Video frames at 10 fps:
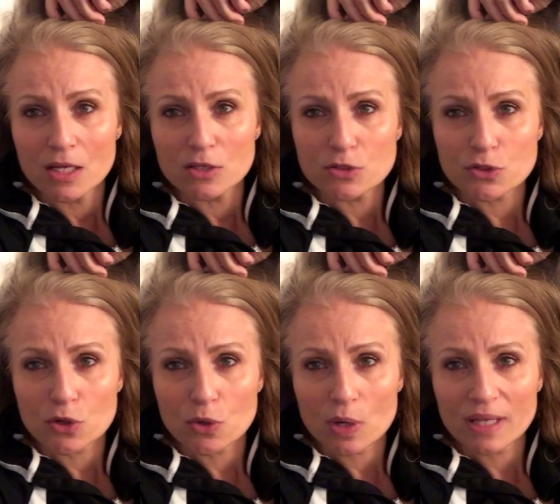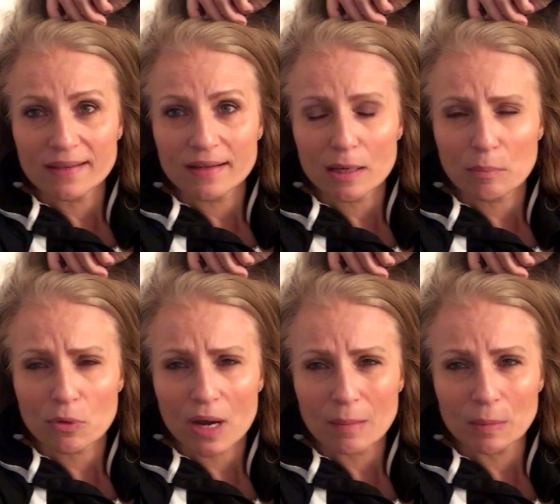So I think I'm
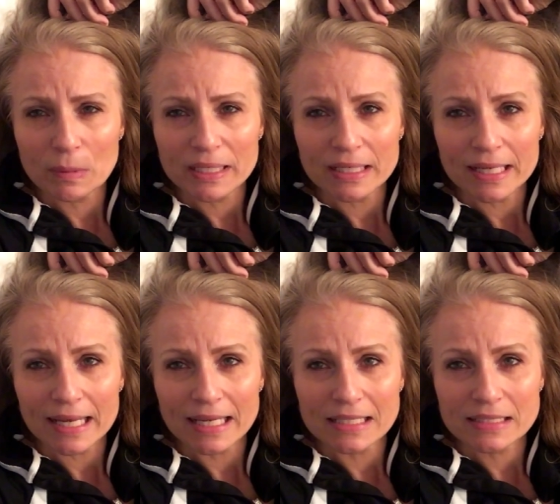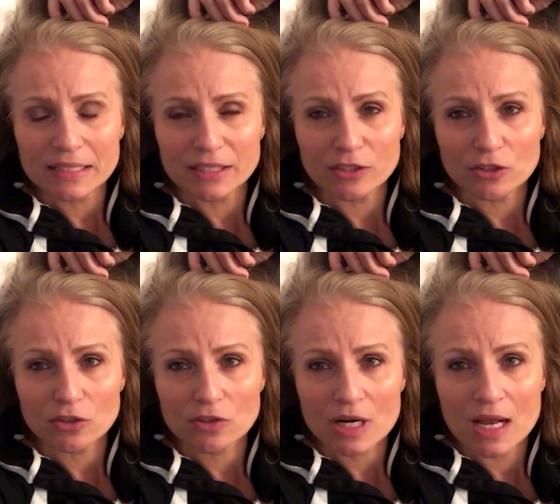probably going to end here.
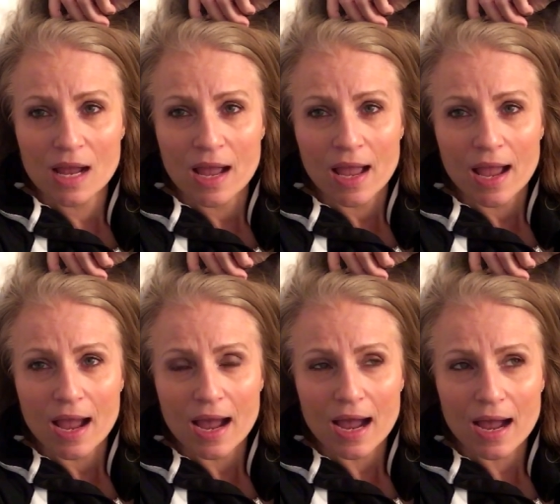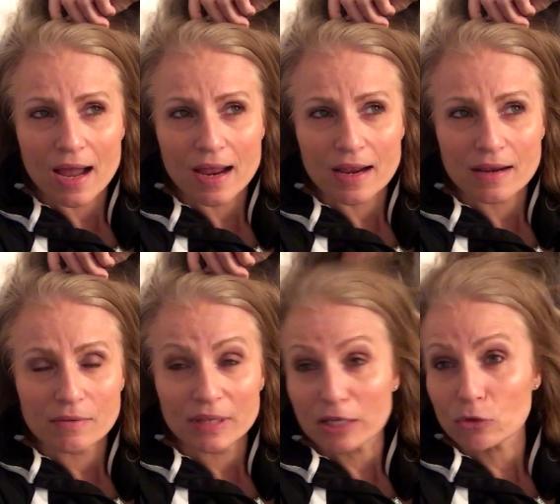I
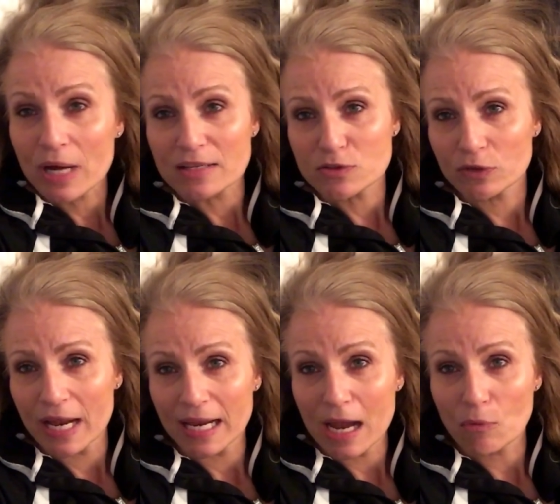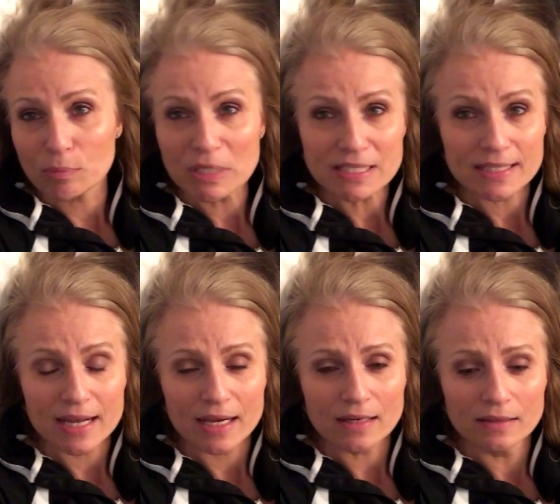thank you guys for hanging out with me
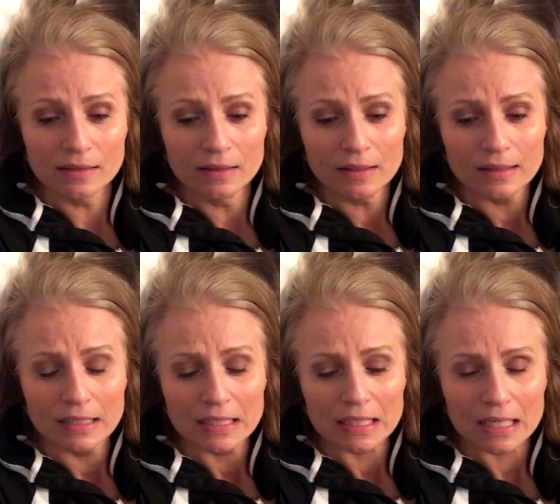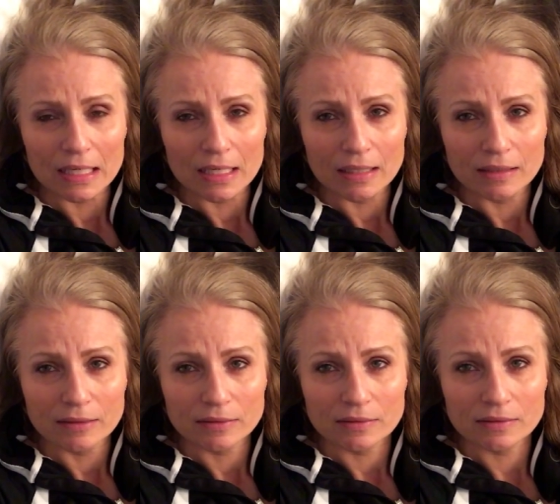today. I,
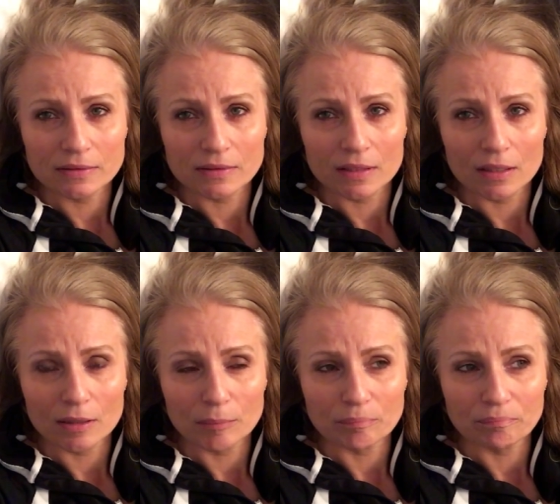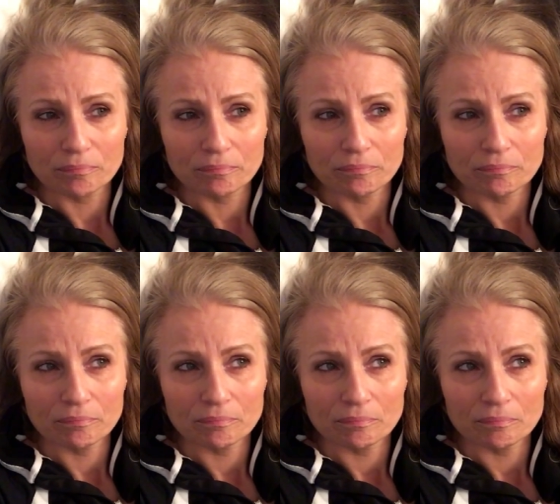um,
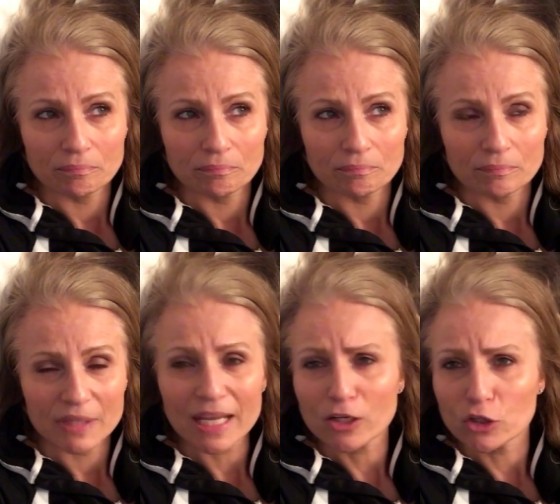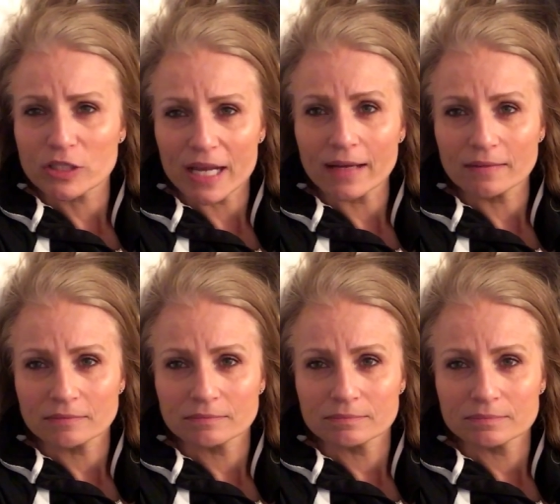I had a good day.
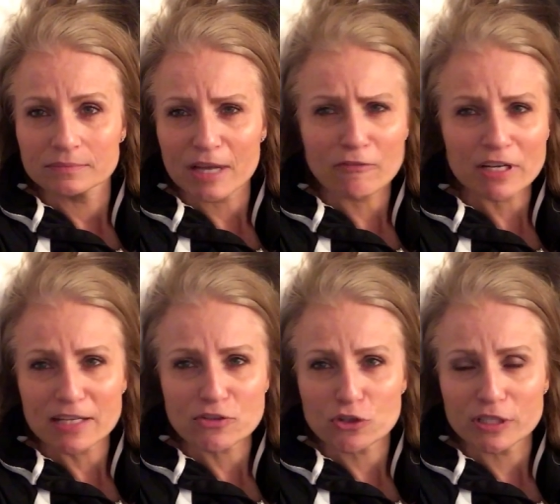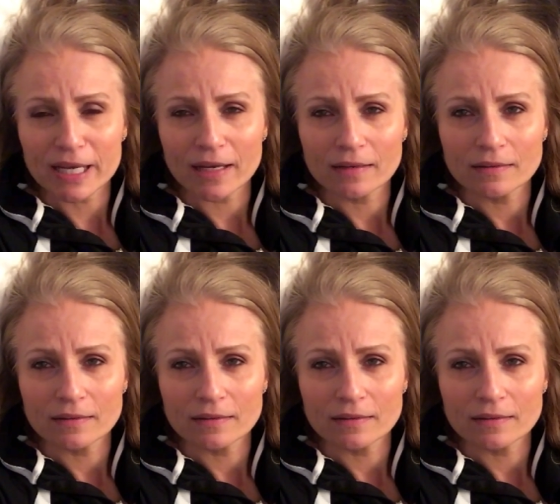Every day is a good day.